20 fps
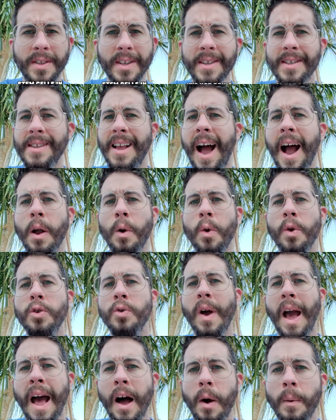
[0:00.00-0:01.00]
it's not going
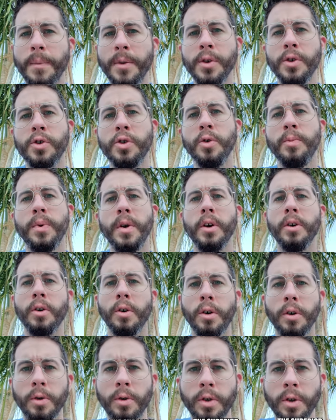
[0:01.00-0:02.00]
to help the superior
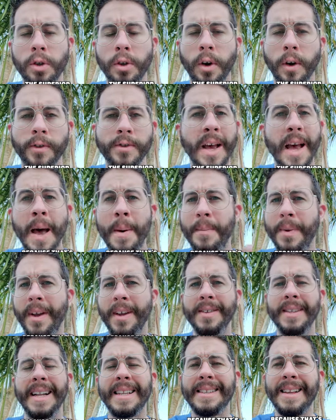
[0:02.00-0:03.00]
clunial nerves
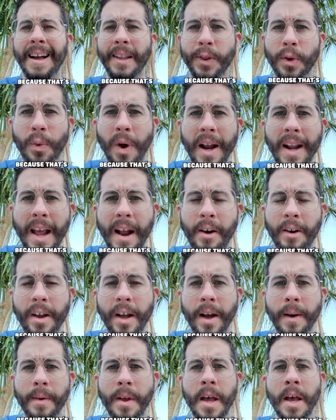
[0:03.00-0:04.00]
because that's not the right area.